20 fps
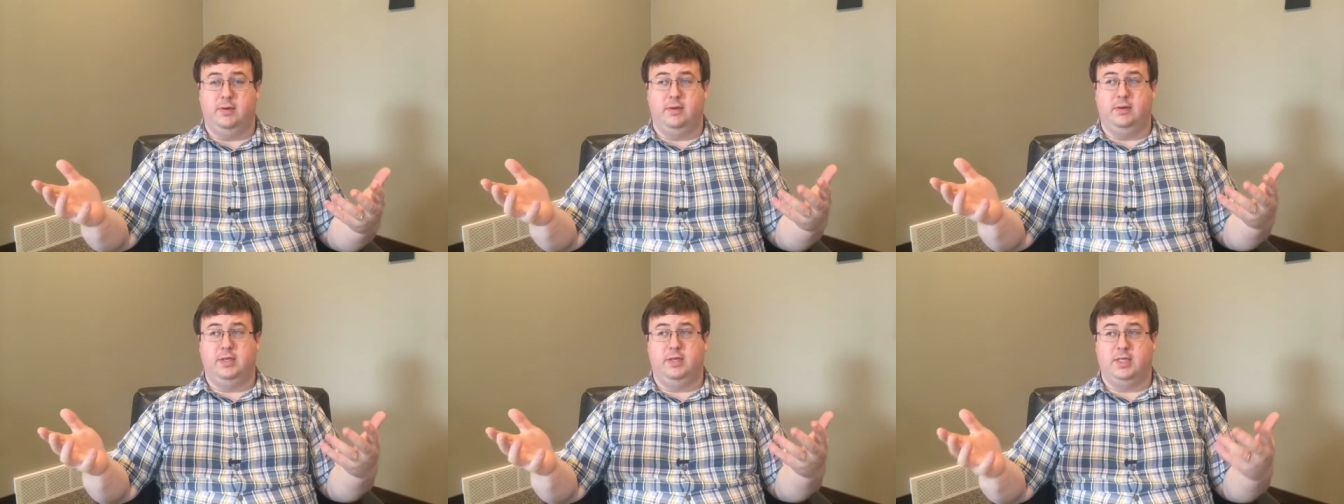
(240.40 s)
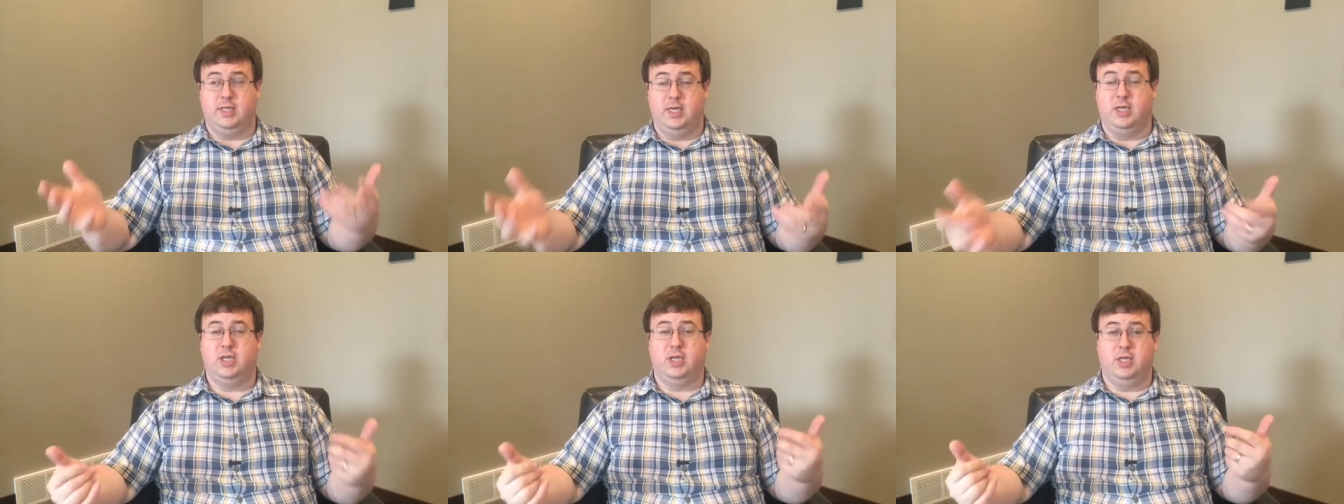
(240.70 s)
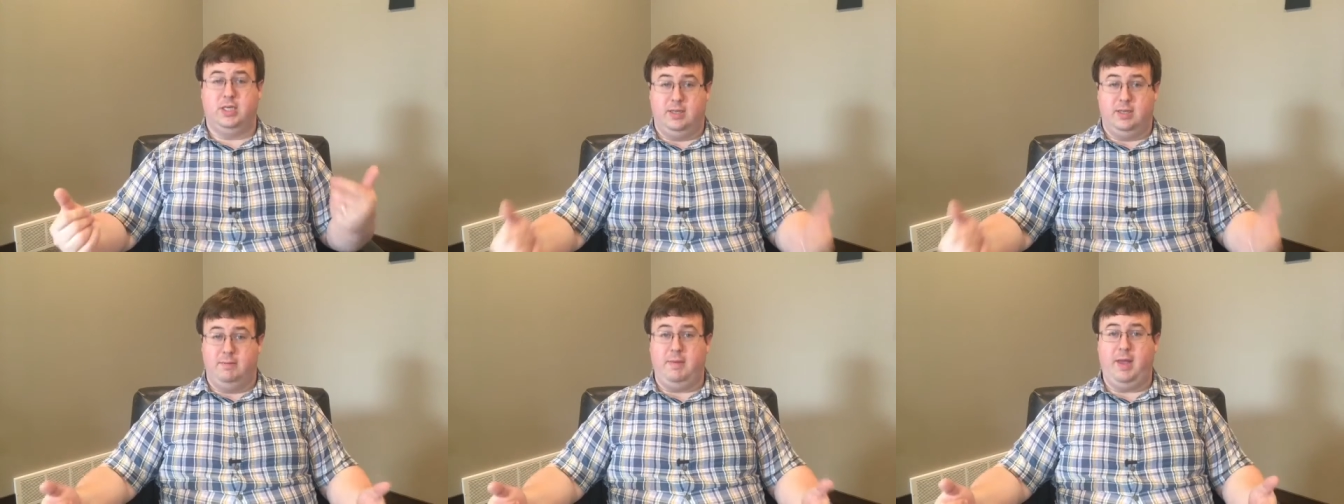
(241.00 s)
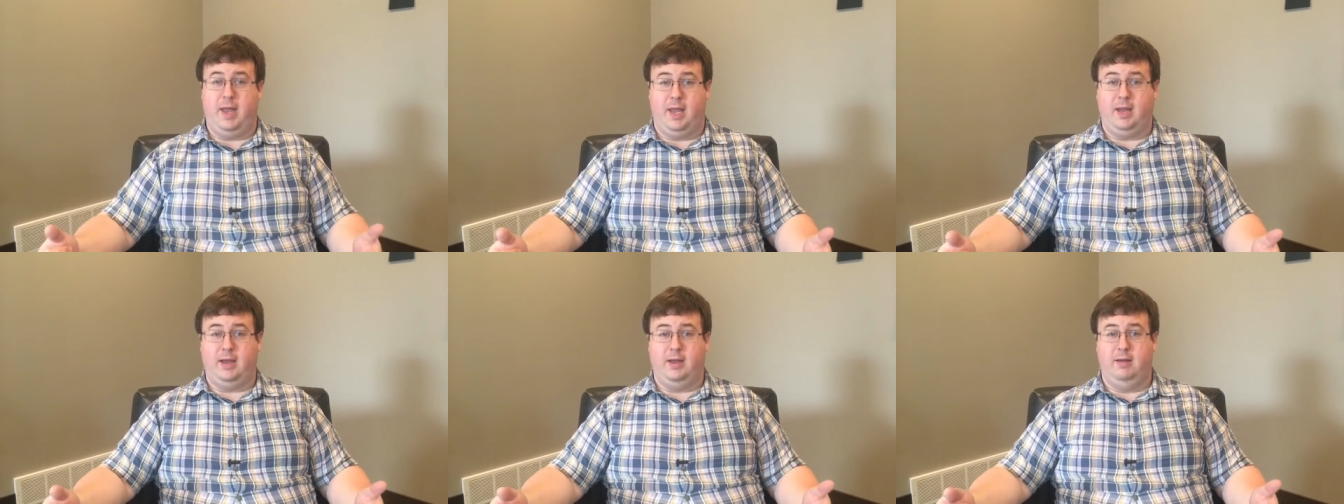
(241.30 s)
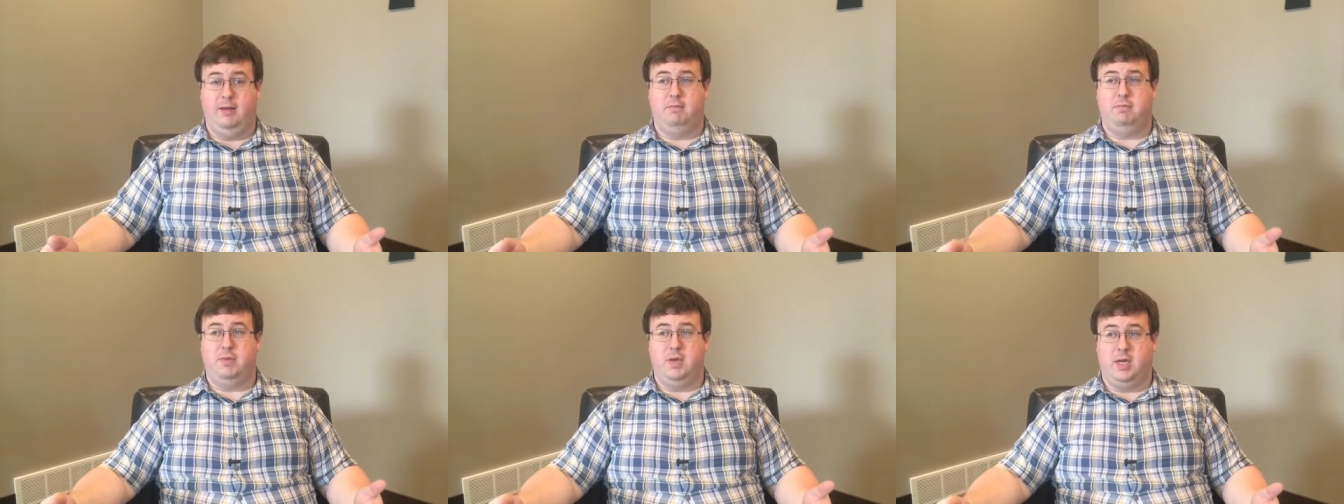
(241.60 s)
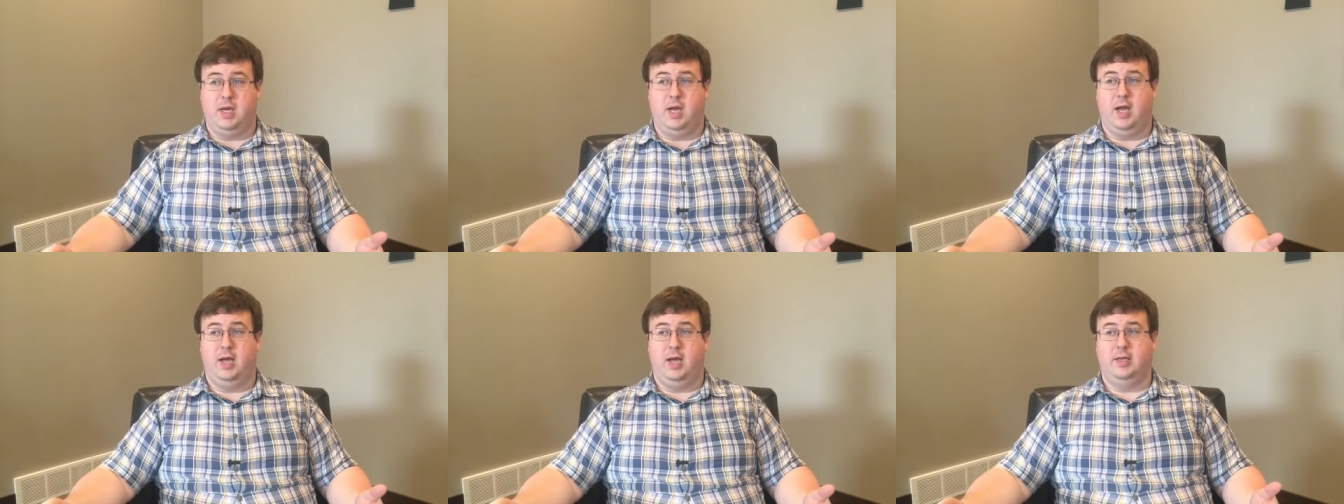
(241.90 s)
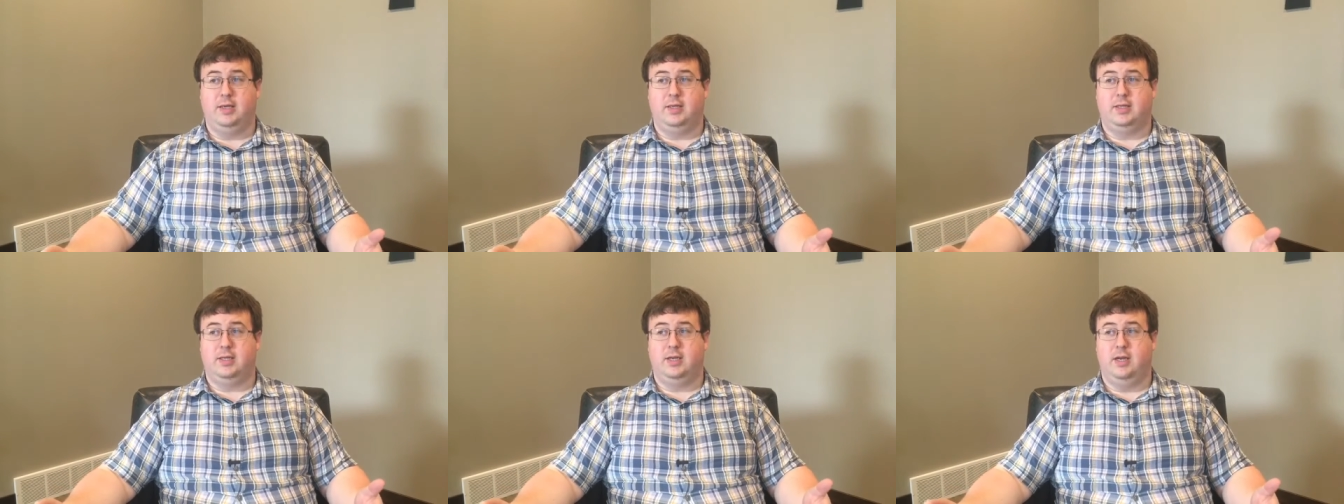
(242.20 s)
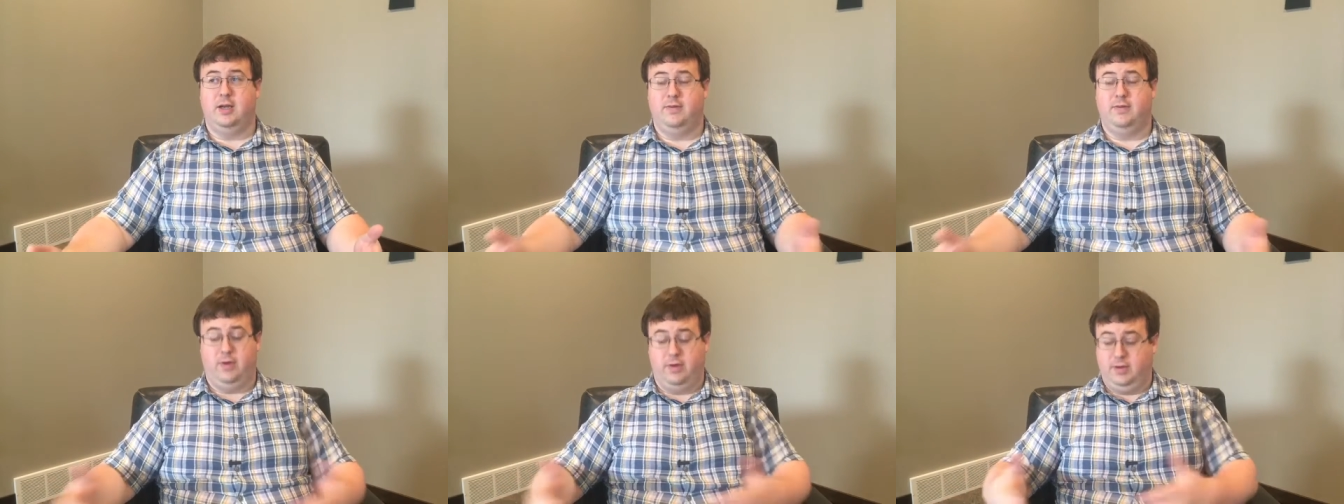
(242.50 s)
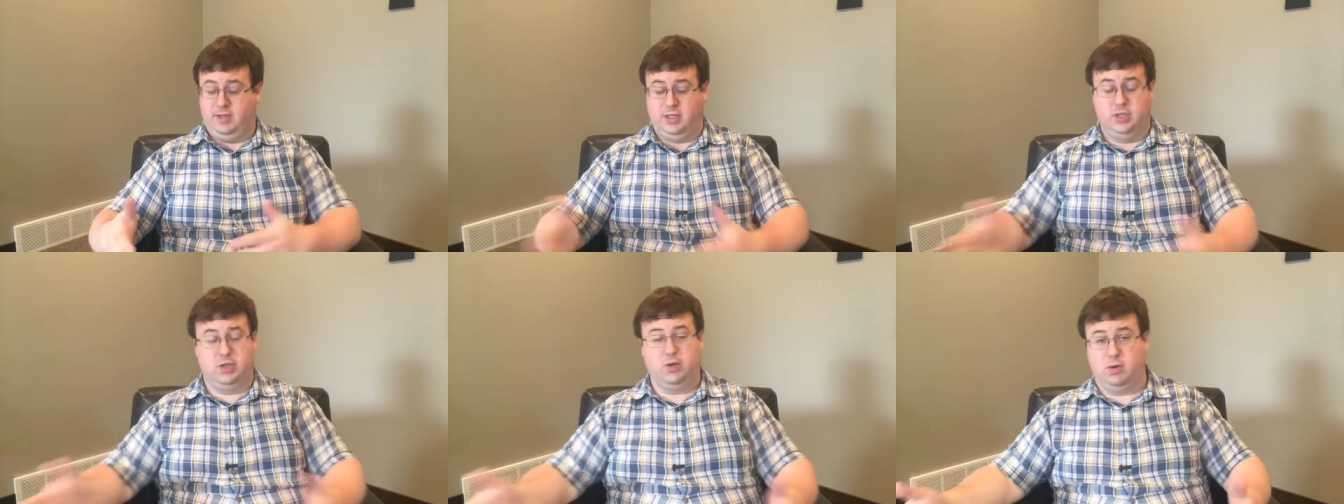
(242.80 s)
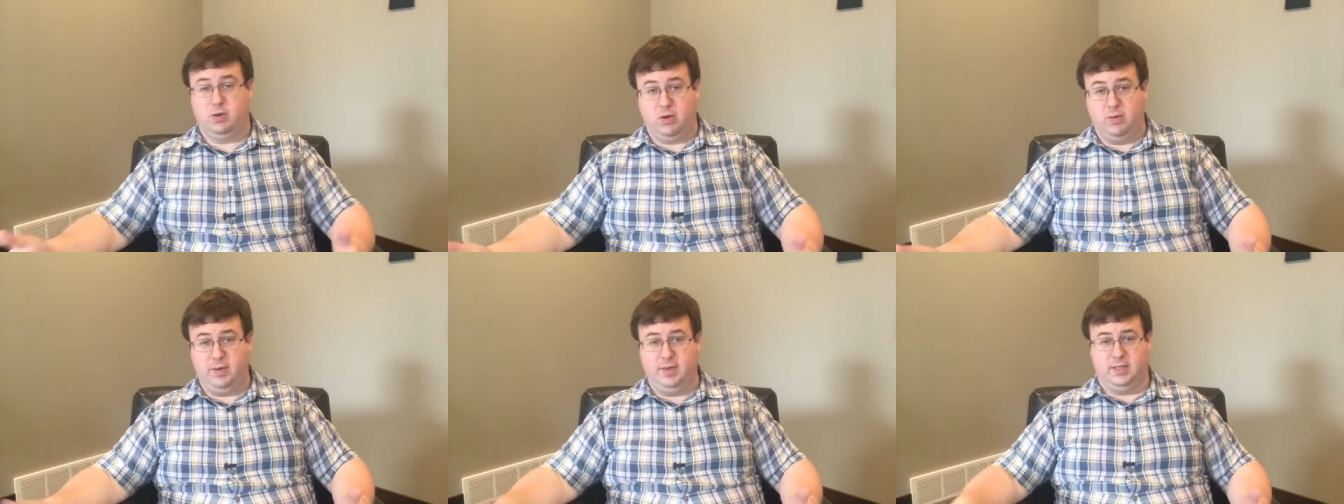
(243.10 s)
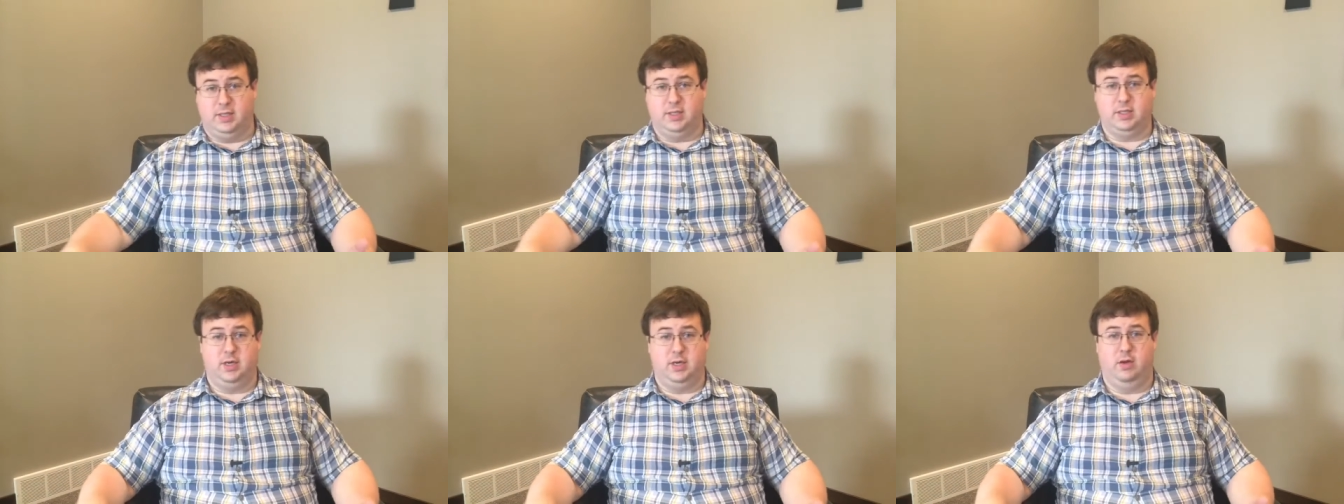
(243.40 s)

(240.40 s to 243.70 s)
distinction to make because of all these historical reasons.